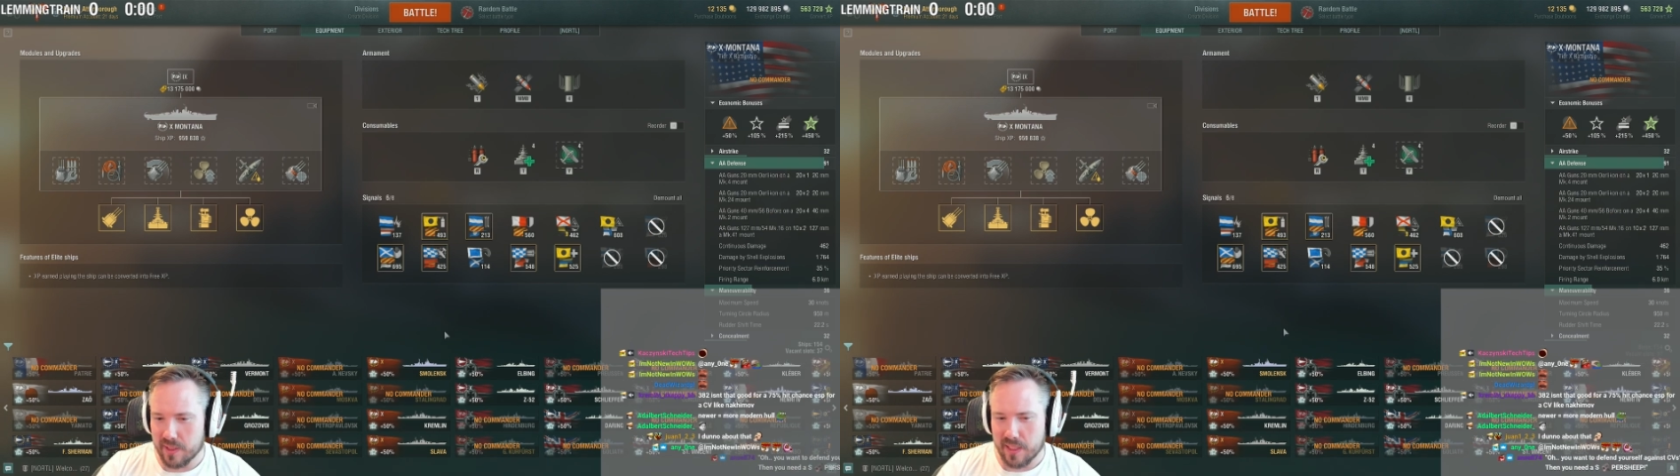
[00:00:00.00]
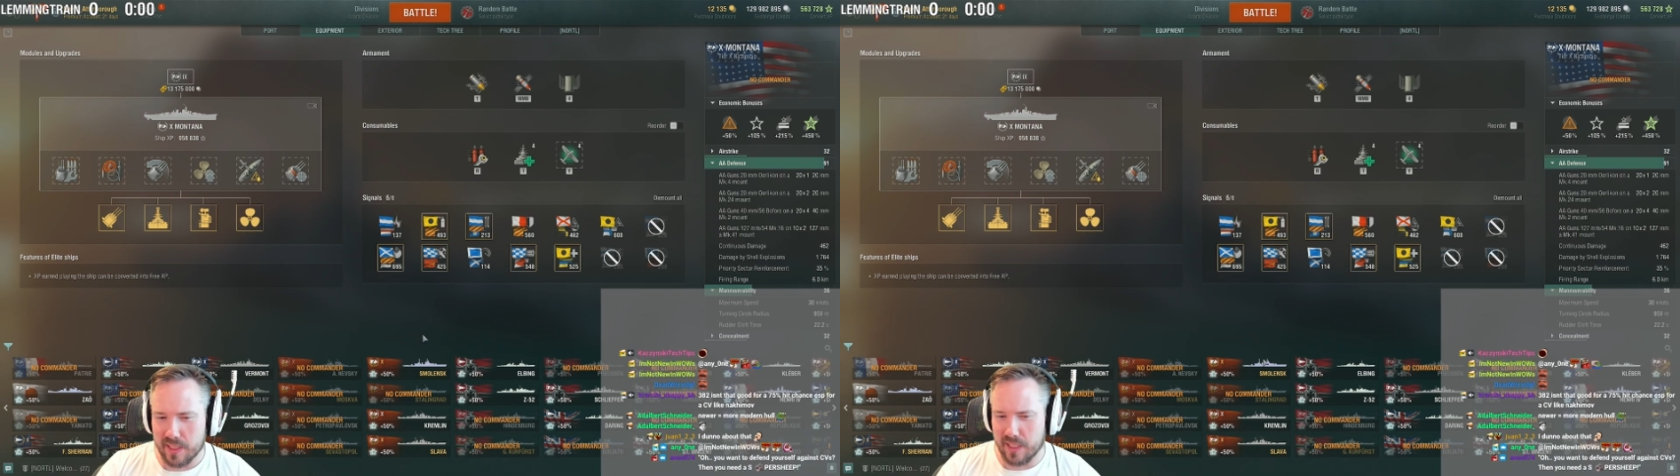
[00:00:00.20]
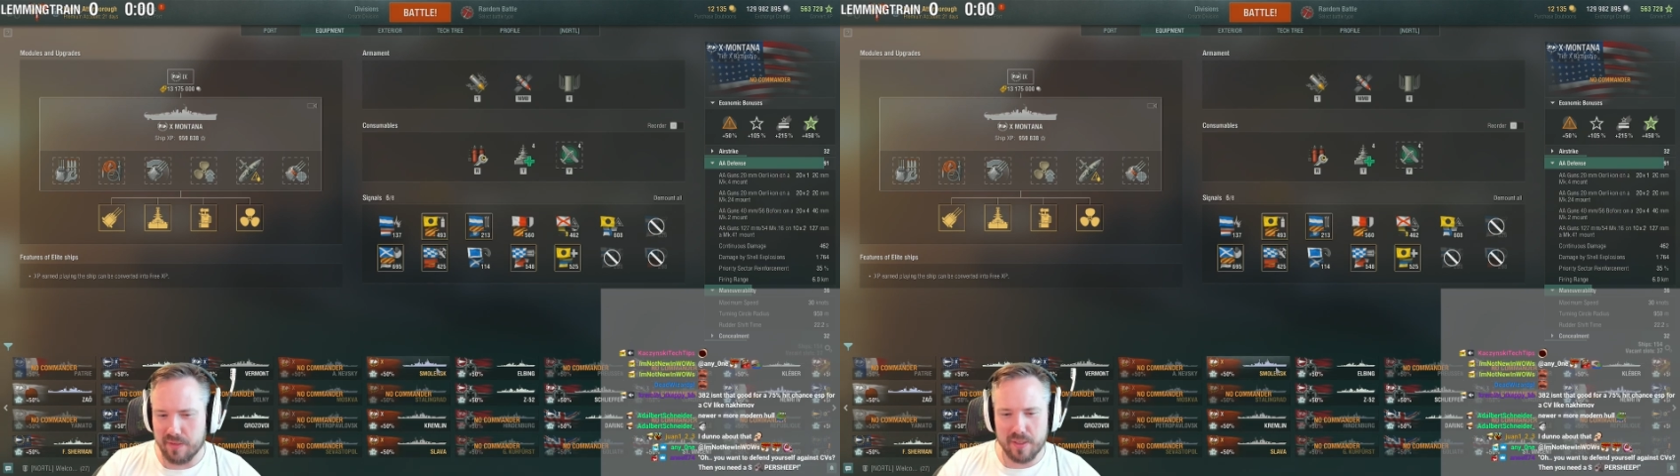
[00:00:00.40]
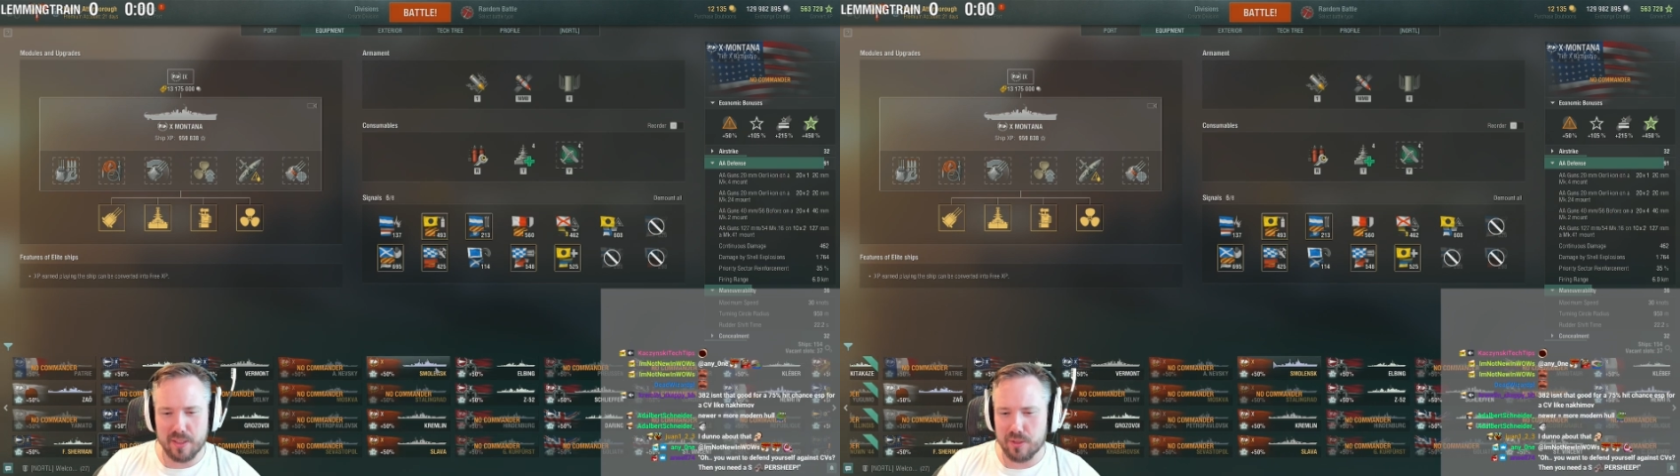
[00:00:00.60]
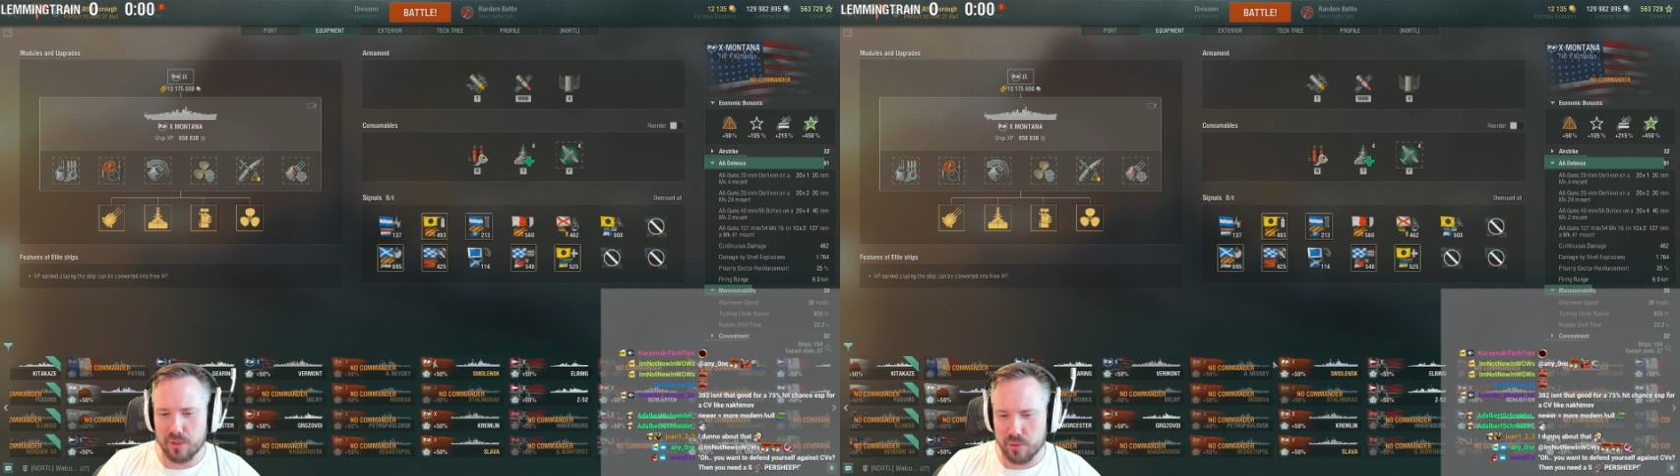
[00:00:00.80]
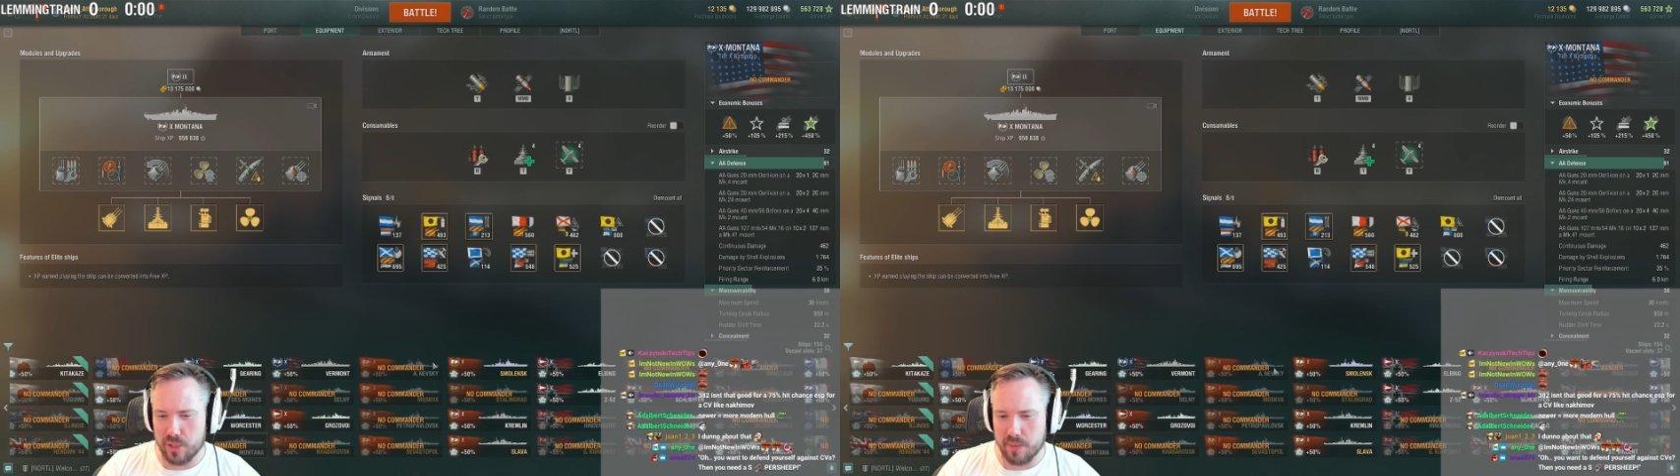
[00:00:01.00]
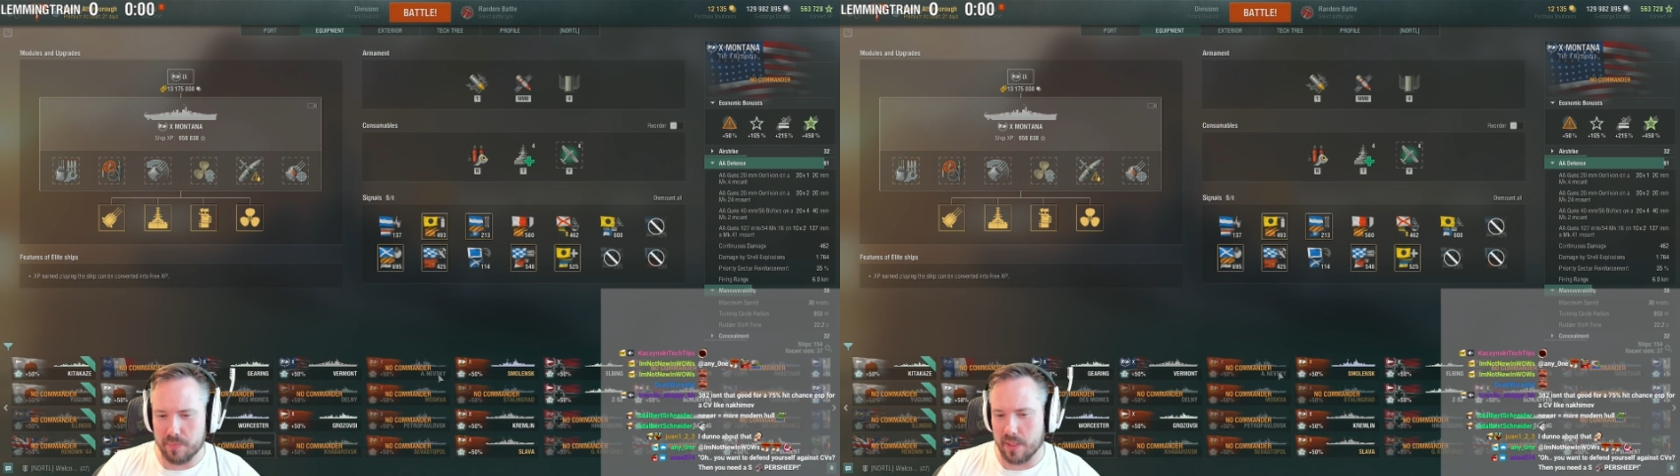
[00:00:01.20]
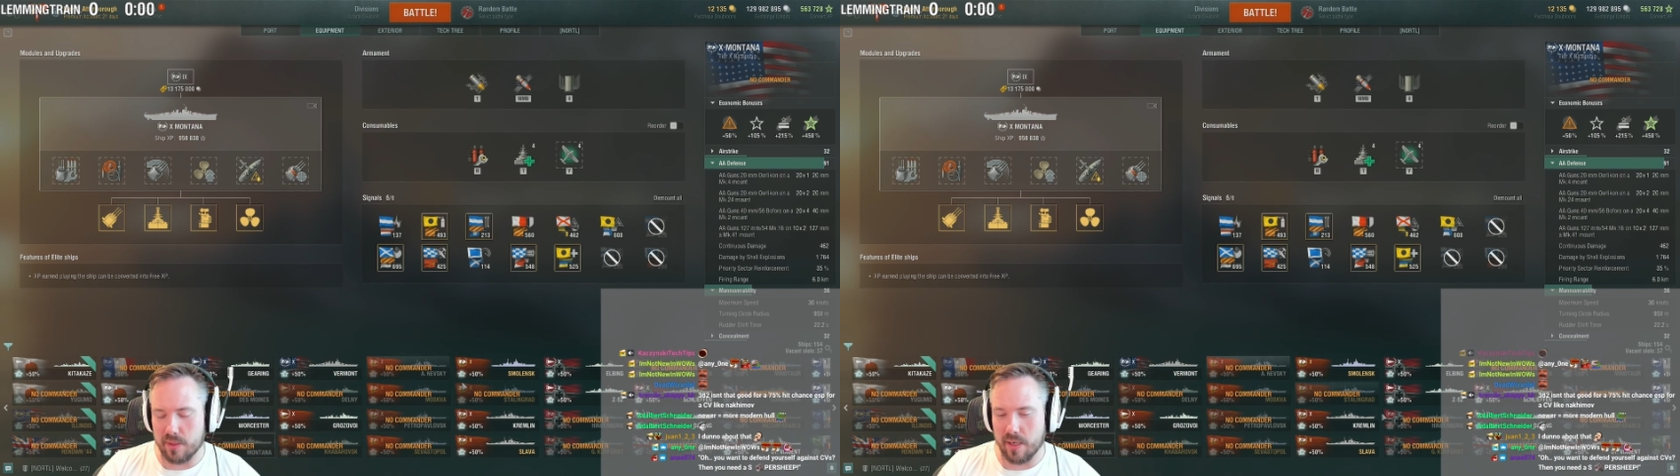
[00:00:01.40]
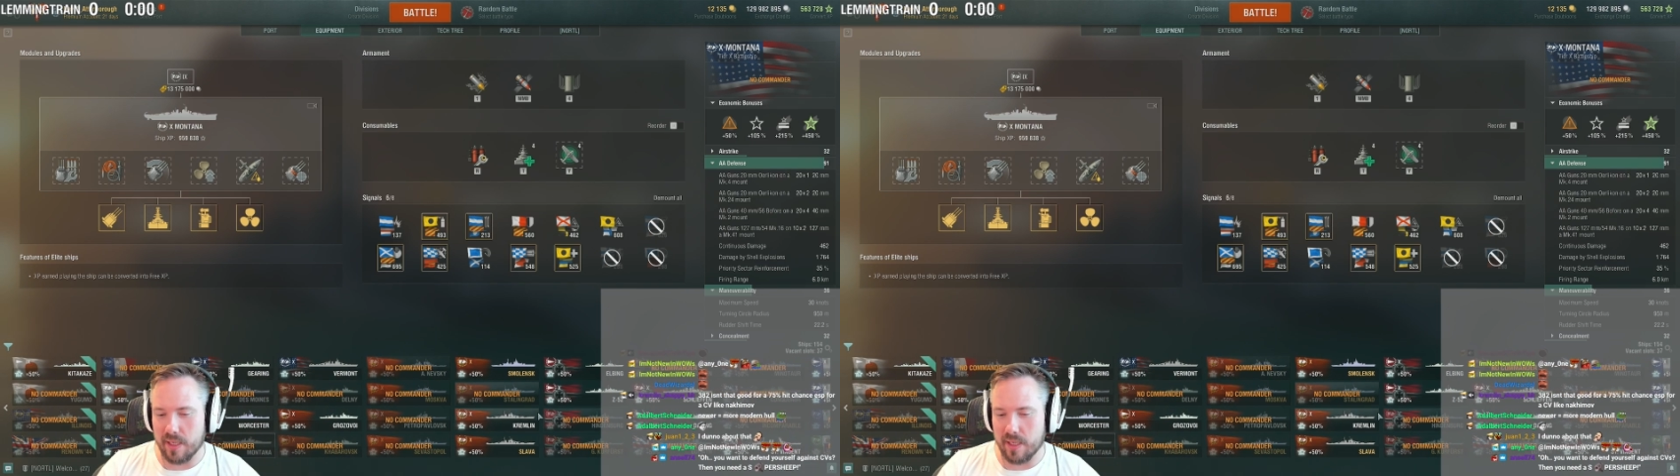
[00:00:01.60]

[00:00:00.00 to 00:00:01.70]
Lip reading: Like, even the new ships that you had,